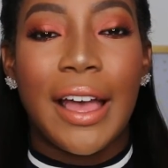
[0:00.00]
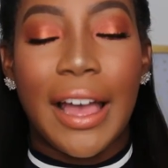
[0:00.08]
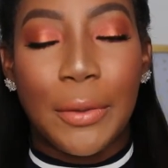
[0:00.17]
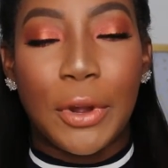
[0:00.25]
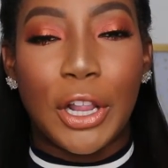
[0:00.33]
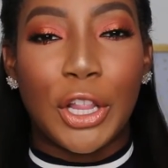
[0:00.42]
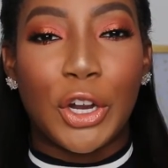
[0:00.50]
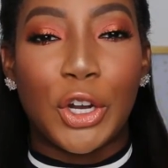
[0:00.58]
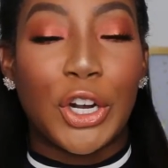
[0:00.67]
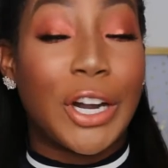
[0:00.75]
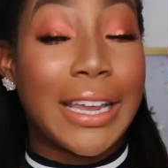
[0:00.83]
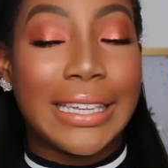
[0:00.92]
I went a
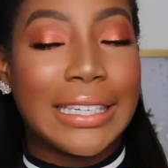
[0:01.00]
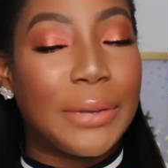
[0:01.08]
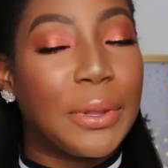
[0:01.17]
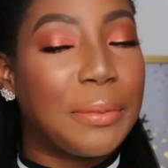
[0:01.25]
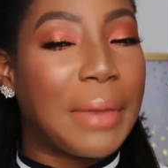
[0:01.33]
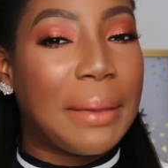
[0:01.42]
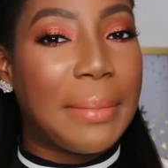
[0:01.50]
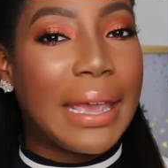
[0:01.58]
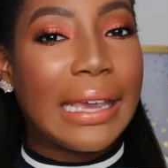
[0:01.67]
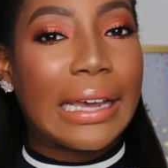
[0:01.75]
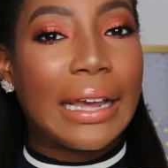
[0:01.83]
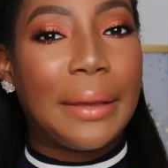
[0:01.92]
little crazy with my
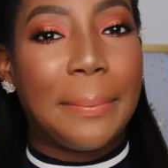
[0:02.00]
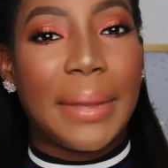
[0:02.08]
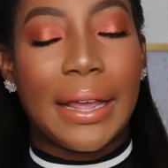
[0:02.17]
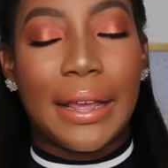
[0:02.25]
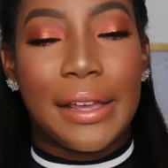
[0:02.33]
makeup.